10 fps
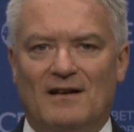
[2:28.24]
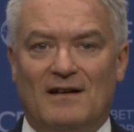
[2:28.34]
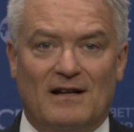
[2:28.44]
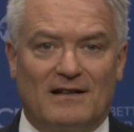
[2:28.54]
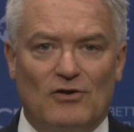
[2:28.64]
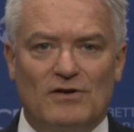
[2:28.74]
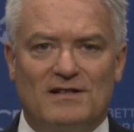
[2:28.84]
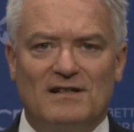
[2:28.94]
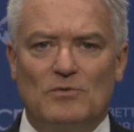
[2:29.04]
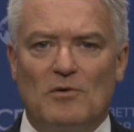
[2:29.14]
Here at the
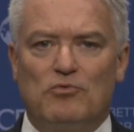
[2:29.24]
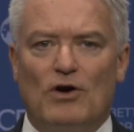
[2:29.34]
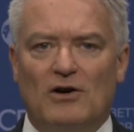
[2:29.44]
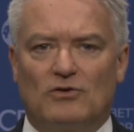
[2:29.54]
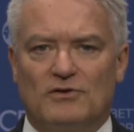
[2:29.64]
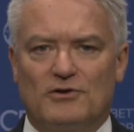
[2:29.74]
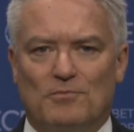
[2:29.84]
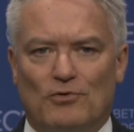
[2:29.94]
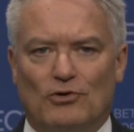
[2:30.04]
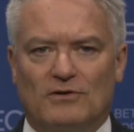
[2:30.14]
OECD, we're proud to
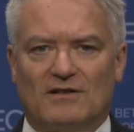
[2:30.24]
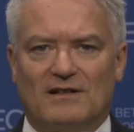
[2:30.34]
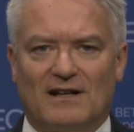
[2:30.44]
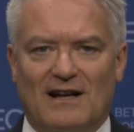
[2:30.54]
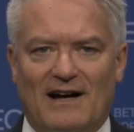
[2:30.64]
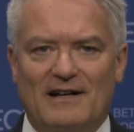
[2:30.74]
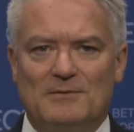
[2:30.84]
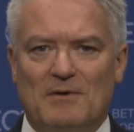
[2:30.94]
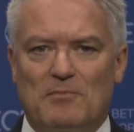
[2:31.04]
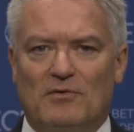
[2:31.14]
support the alliance
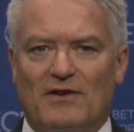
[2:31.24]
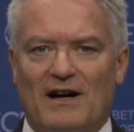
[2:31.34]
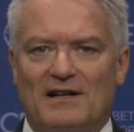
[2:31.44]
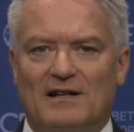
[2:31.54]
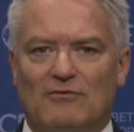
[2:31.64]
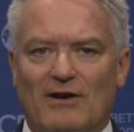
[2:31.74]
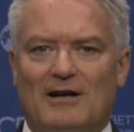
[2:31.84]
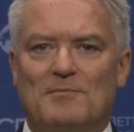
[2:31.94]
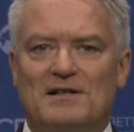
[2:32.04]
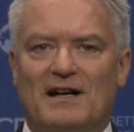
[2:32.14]
by providing
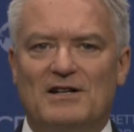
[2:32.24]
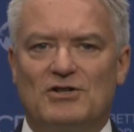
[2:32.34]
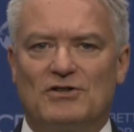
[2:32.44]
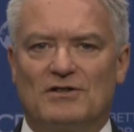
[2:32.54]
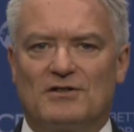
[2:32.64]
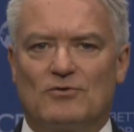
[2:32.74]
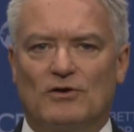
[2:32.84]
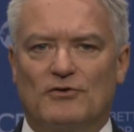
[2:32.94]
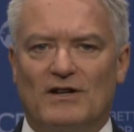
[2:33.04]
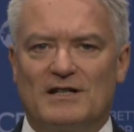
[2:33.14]
recommendations to
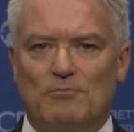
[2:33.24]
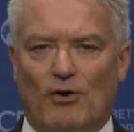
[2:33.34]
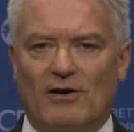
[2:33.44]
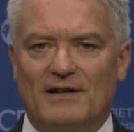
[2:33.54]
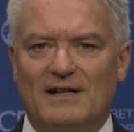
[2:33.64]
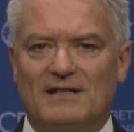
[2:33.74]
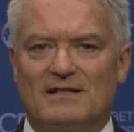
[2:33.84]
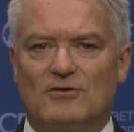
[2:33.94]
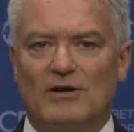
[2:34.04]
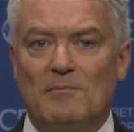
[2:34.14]
address
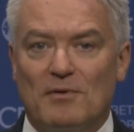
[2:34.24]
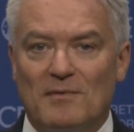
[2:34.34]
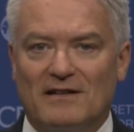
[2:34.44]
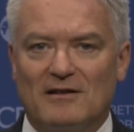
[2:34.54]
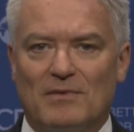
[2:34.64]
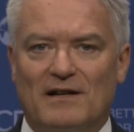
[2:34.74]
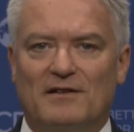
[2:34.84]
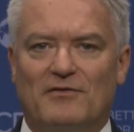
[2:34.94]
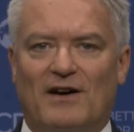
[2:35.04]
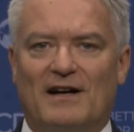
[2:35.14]
bottlenecks to implementing
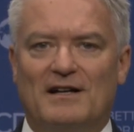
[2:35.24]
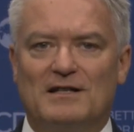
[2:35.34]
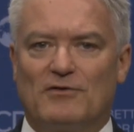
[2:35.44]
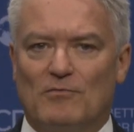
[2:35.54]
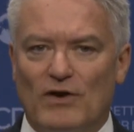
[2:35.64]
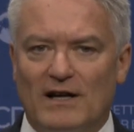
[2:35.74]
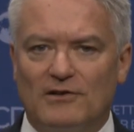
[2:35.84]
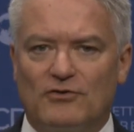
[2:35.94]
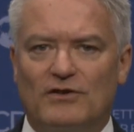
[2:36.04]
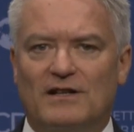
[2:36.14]
blended finance, from
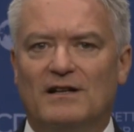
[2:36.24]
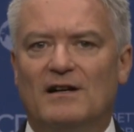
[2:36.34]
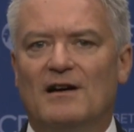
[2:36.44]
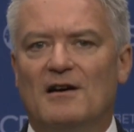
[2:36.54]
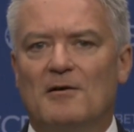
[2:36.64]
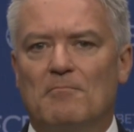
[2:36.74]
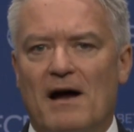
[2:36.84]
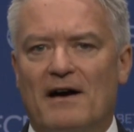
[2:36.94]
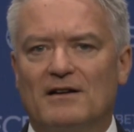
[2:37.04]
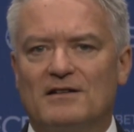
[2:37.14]
regulatory
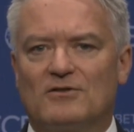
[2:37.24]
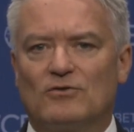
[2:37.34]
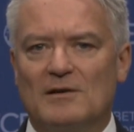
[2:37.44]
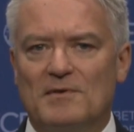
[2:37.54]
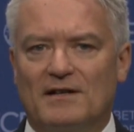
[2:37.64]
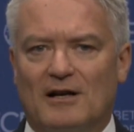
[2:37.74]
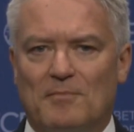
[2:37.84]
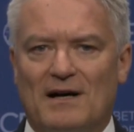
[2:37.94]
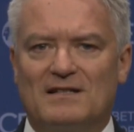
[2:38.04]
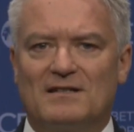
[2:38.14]
barriers to limited
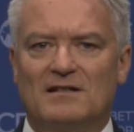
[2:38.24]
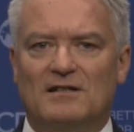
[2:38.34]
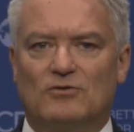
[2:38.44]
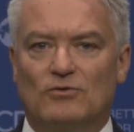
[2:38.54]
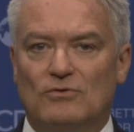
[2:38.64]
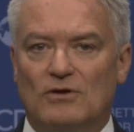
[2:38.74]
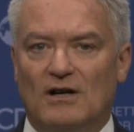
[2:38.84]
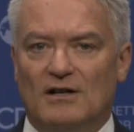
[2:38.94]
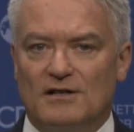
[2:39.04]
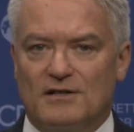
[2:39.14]
capacity to
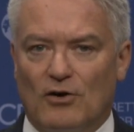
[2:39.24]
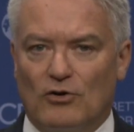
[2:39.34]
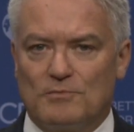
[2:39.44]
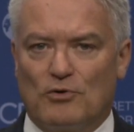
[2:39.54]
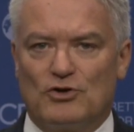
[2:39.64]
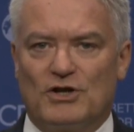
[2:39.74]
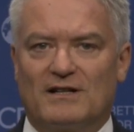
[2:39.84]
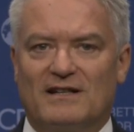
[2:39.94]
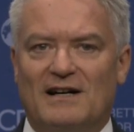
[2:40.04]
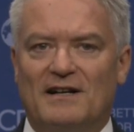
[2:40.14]
disclose
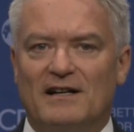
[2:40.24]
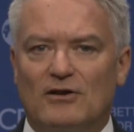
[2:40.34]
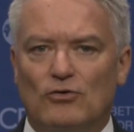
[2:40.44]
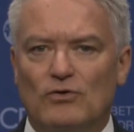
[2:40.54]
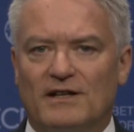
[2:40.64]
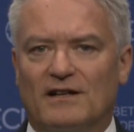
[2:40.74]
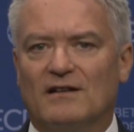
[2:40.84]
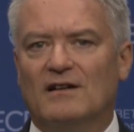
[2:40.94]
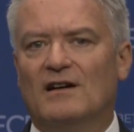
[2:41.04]
project data, including